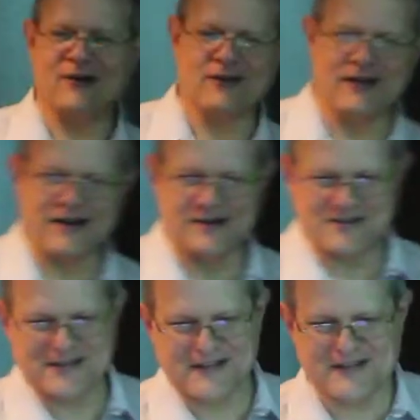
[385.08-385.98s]

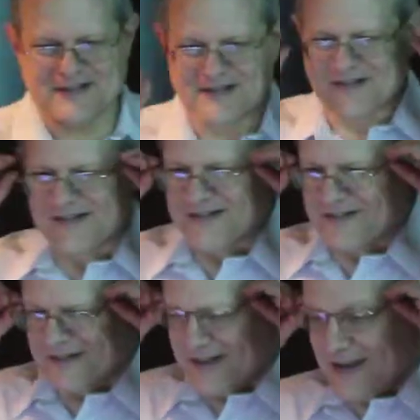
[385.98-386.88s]
Outliers.
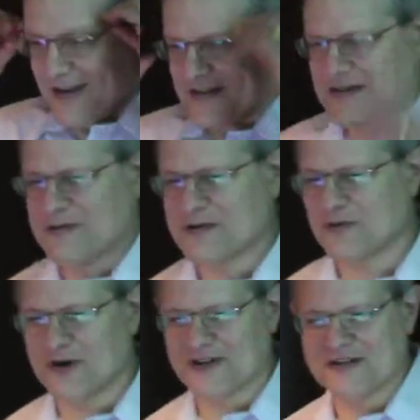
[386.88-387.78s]
Some of this
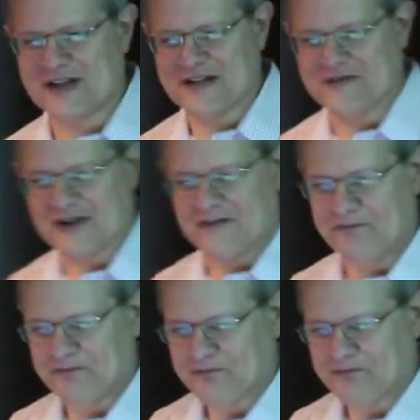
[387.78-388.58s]
will work in 2005.